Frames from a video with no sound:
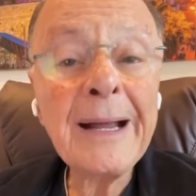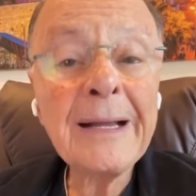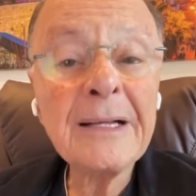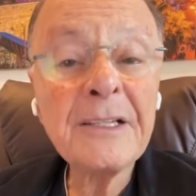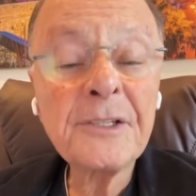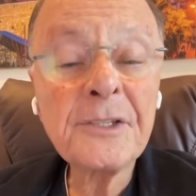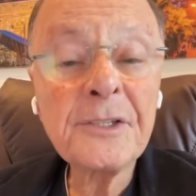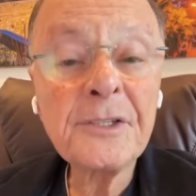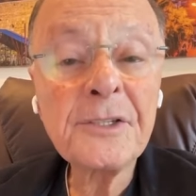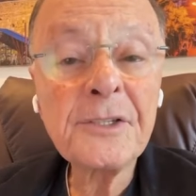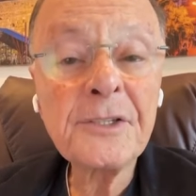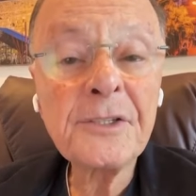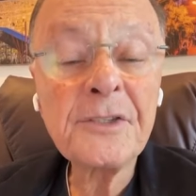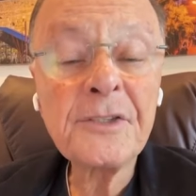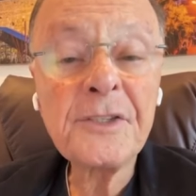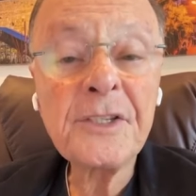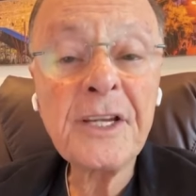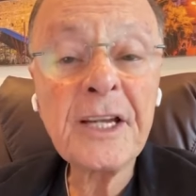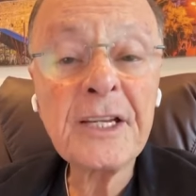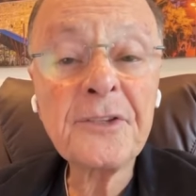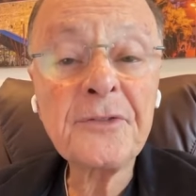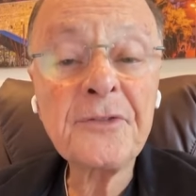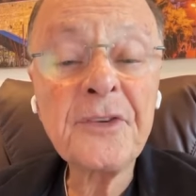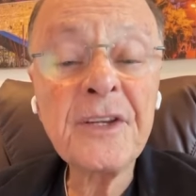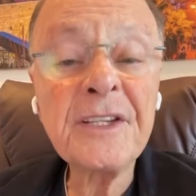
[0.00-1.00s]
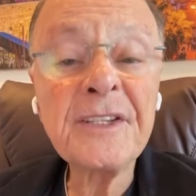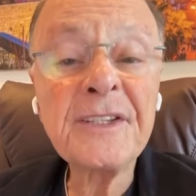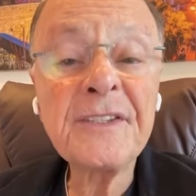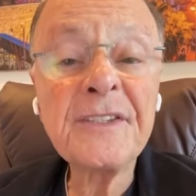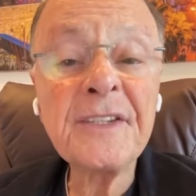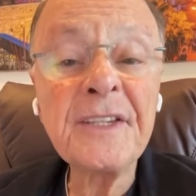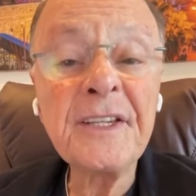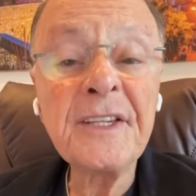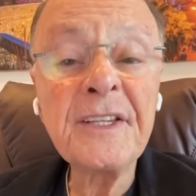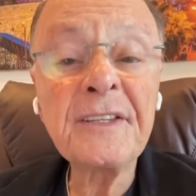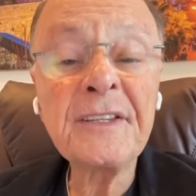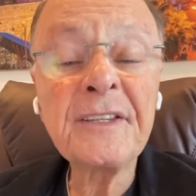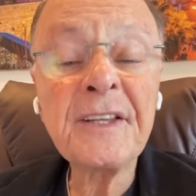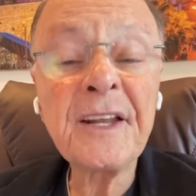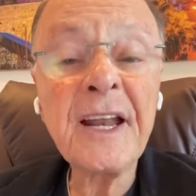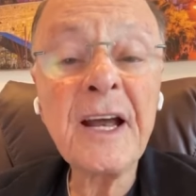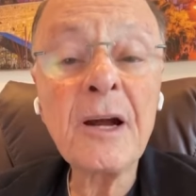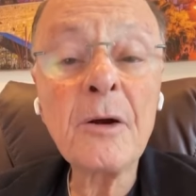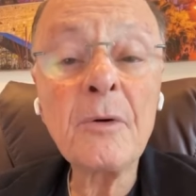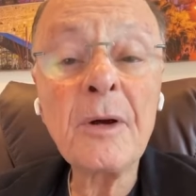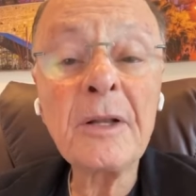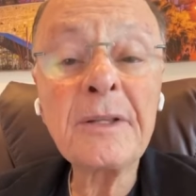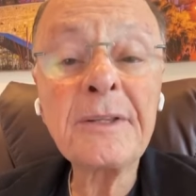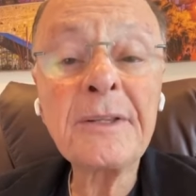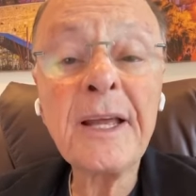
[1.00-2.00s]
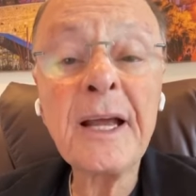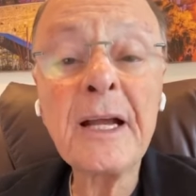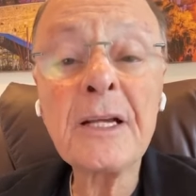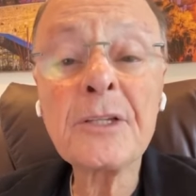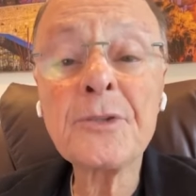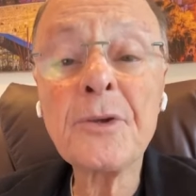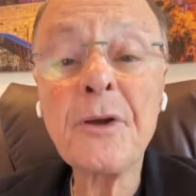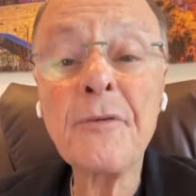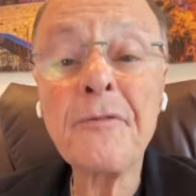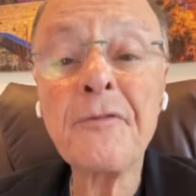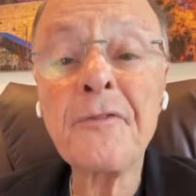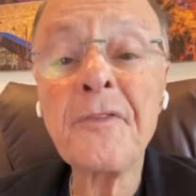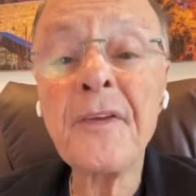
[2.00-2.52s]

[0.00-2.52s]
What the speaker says: give part of themselves.